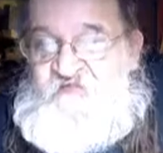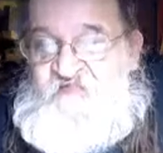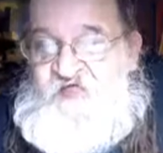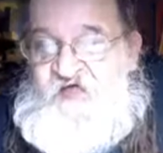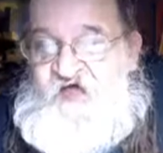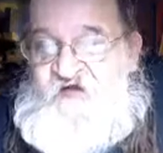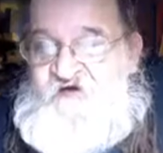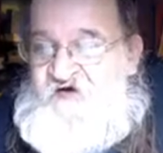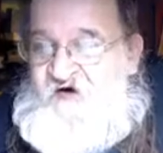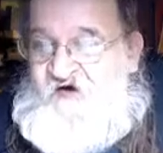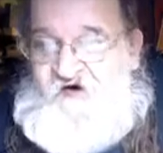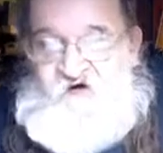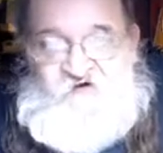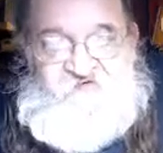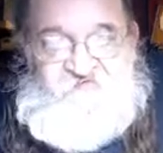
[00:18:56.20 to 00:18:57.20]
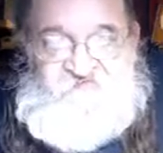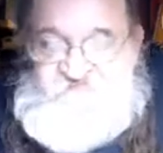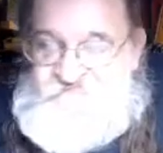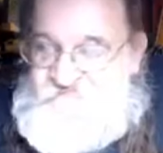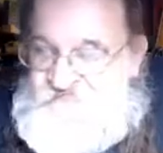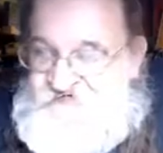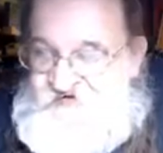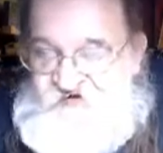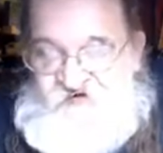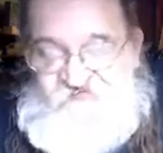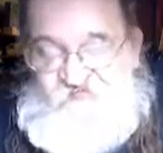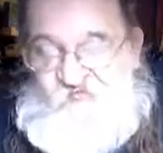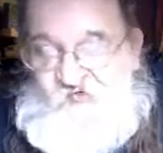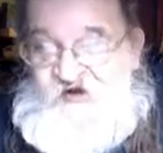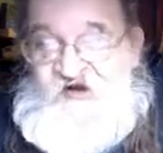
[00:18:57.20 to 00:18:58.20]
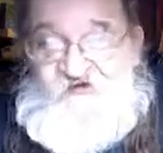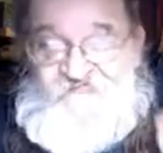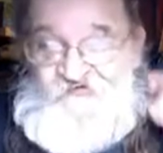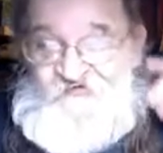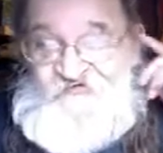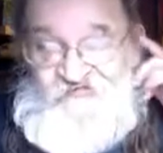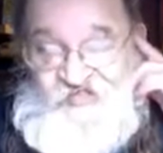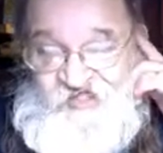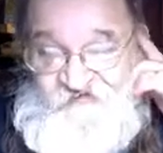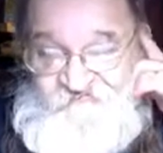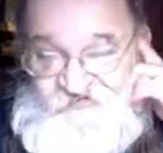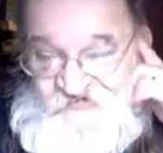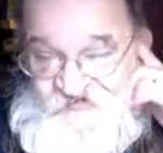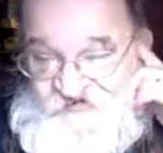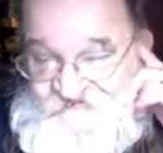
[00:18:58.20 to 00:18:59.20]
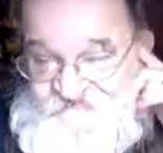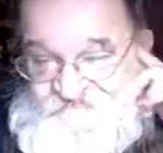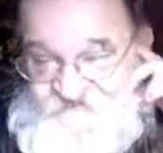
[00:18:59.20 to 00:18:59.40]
that are, whatever level of